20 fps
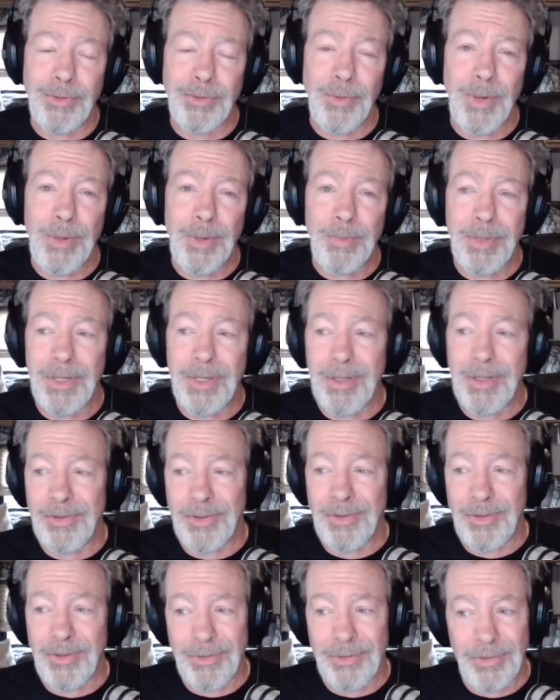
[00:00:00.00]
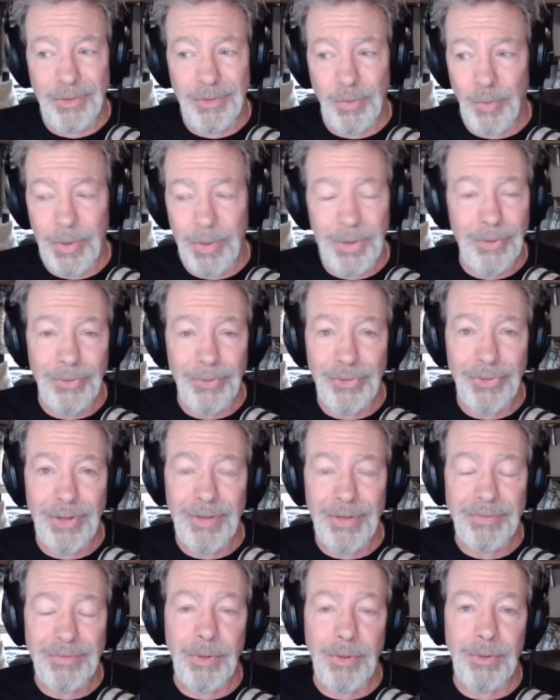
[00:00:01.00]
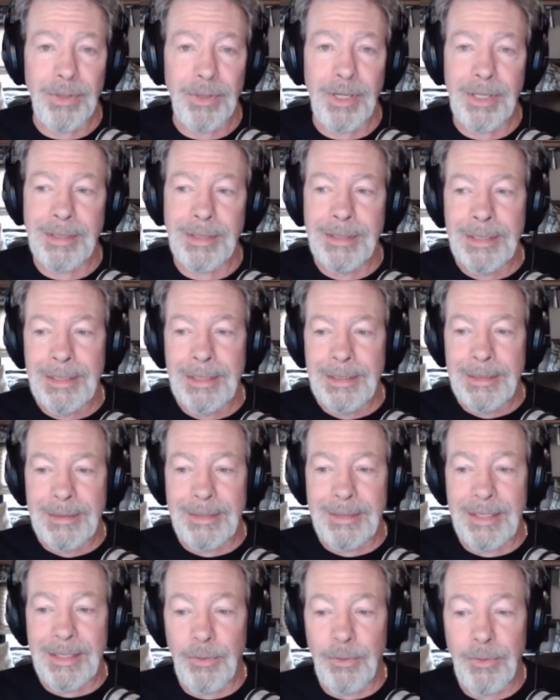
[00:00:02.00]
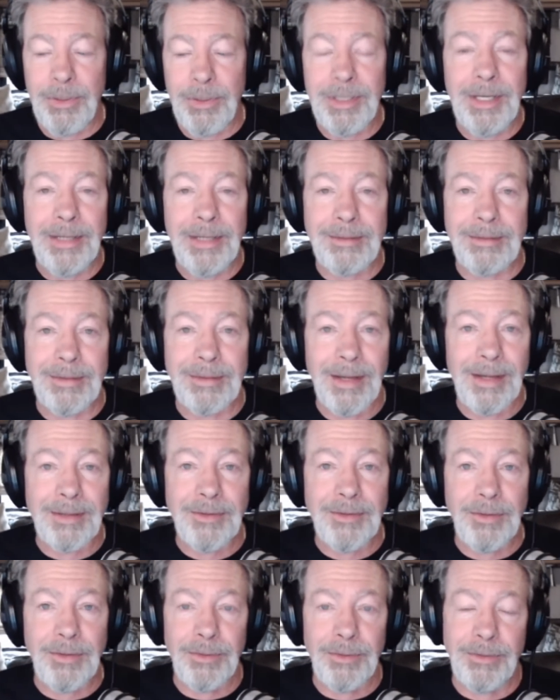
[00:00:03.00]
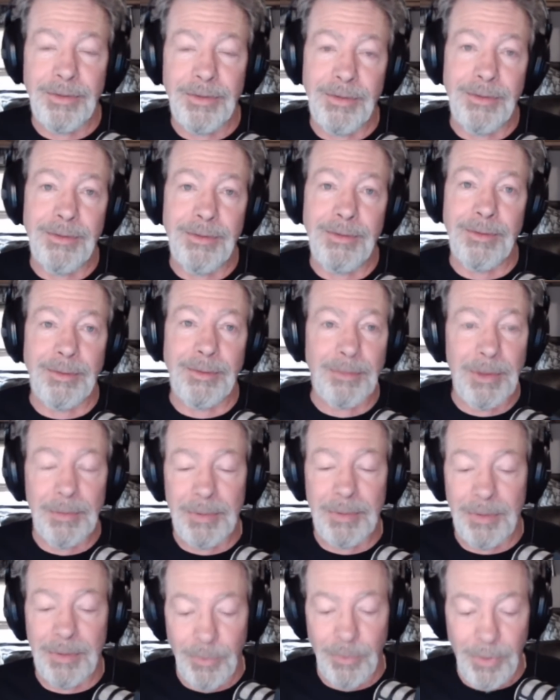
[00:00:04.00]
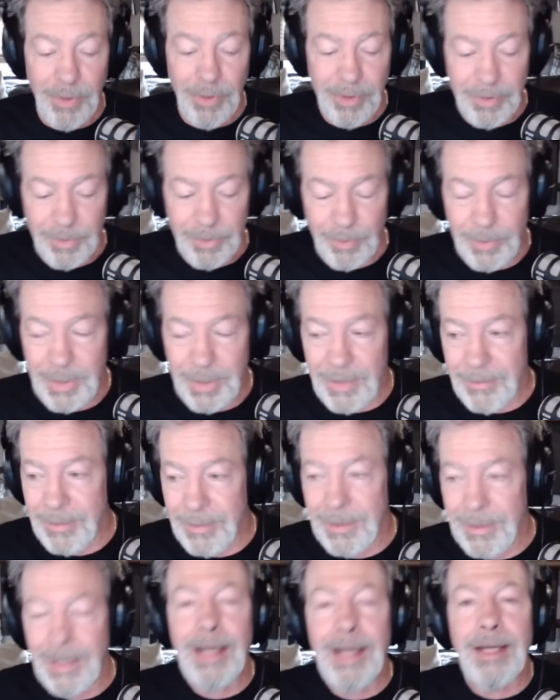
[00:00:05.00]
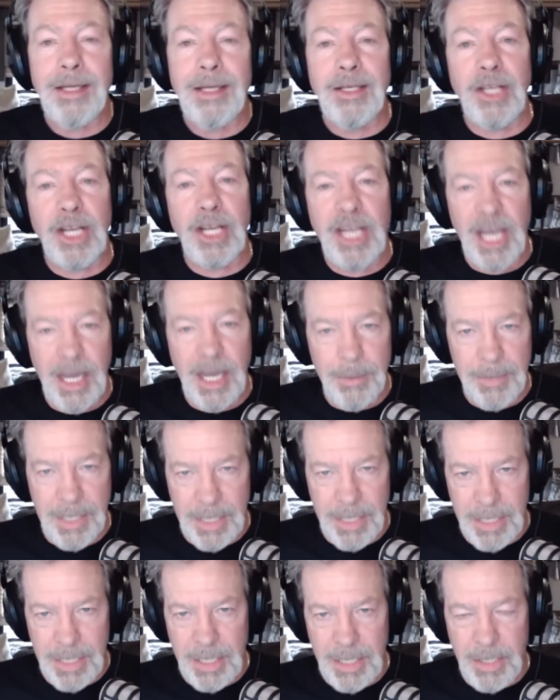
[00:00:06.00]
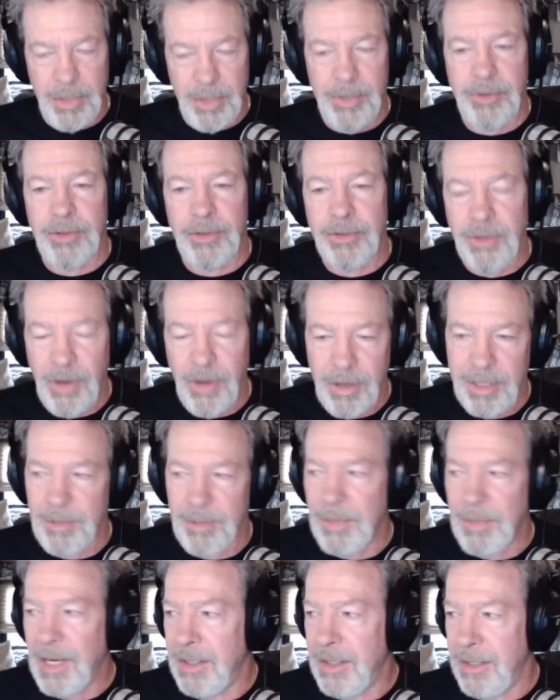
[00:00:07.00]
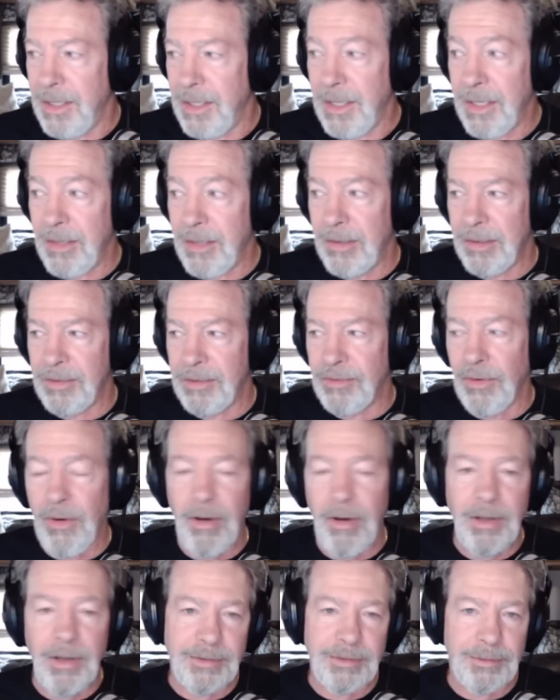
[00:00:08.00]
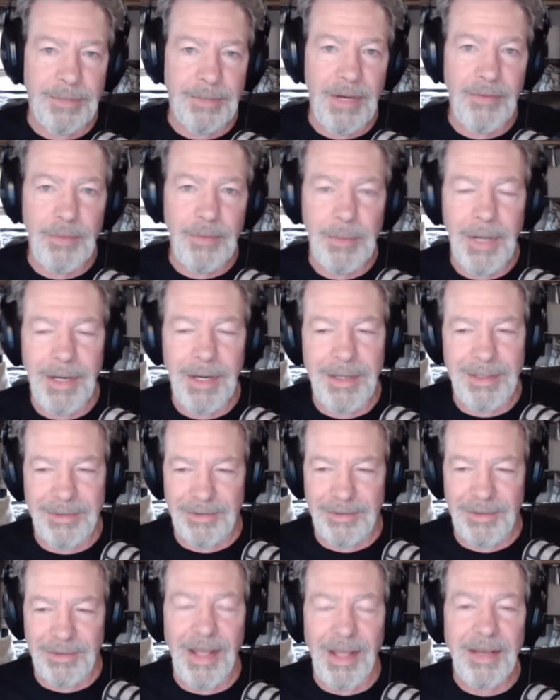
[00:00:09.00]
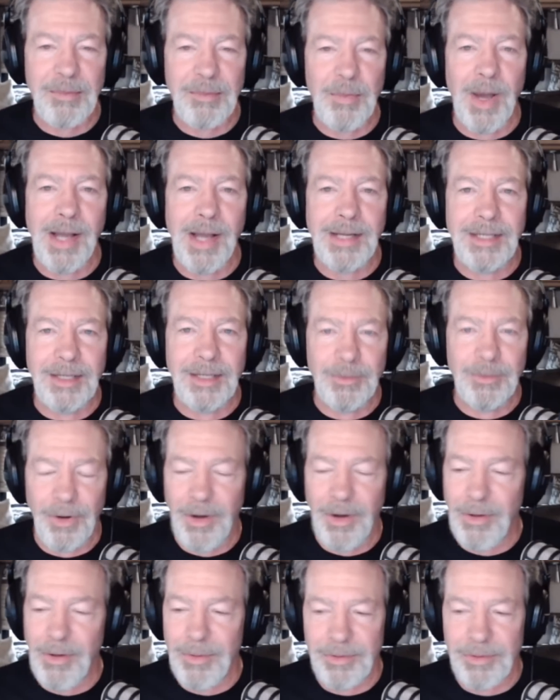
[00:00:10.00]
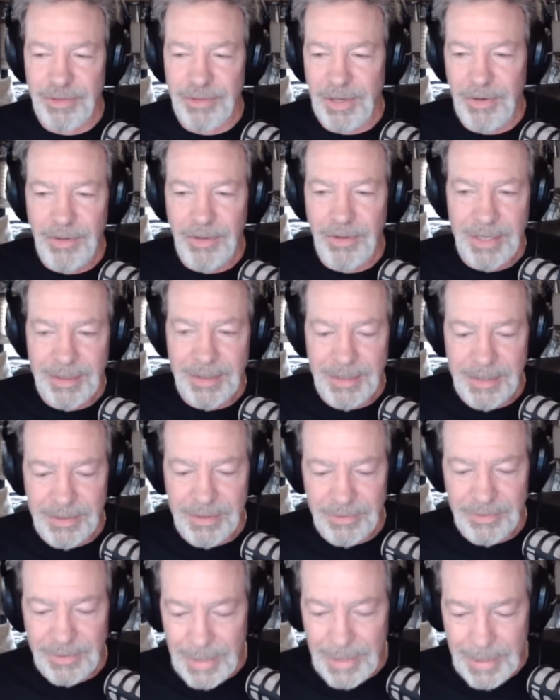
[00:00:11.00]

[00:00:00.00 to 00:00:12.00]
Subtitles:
UAPs, and just weird stuff going on, then who do you got to talk to? You know, the people at work or whatever. You come here and you talk about it here. It's awesome. Everybody is like-minded. We're always sharing ideas.